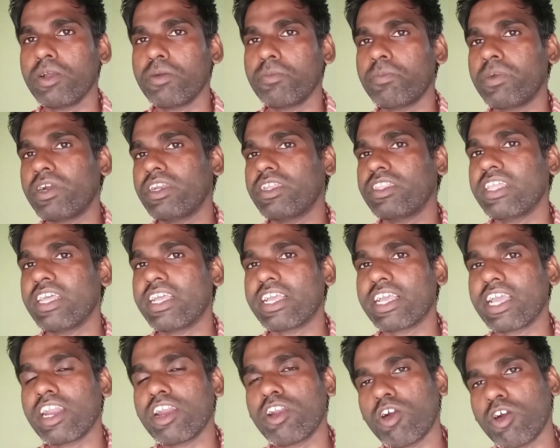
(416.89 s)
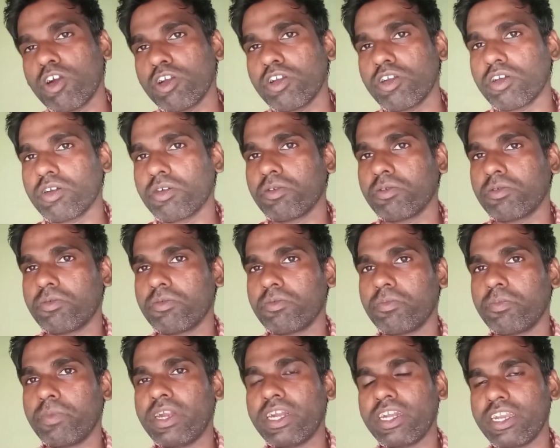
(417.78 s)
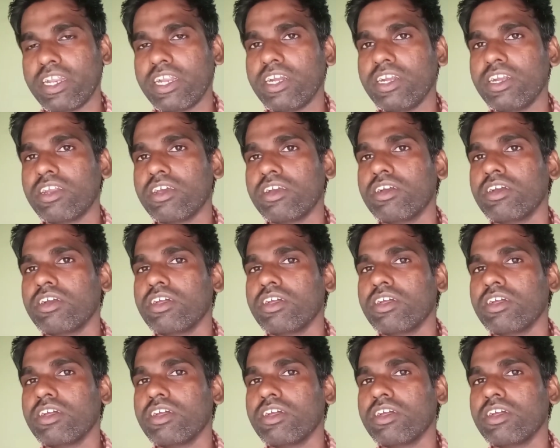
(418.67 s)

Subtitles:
but they cannot patent